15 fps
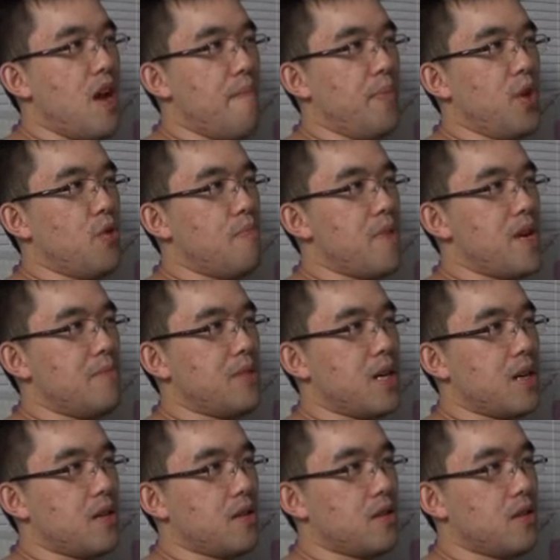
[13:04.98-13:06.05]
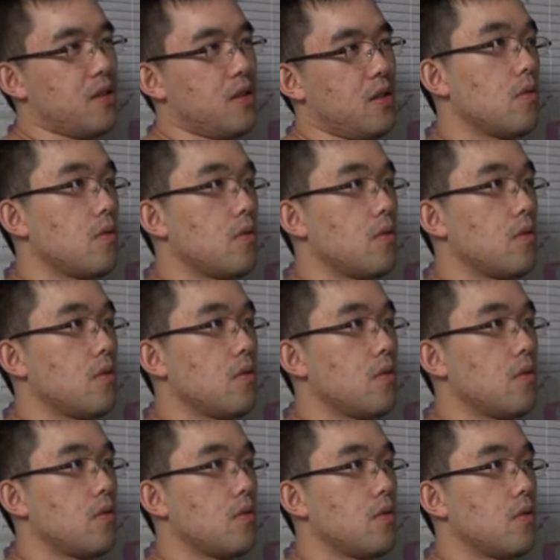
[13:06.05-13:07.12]
hypno beams at us.
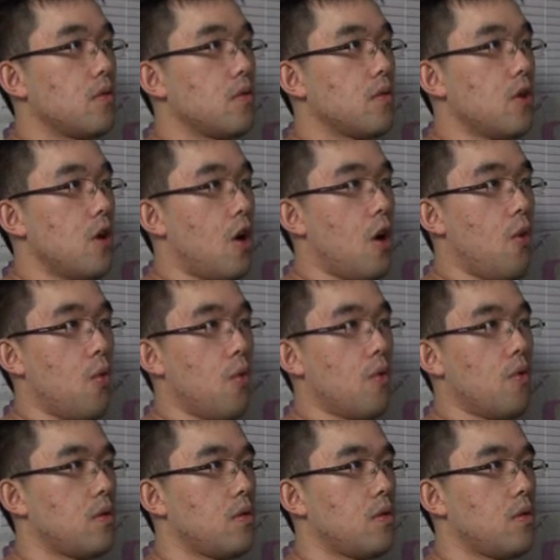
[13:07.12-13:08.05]
Oh!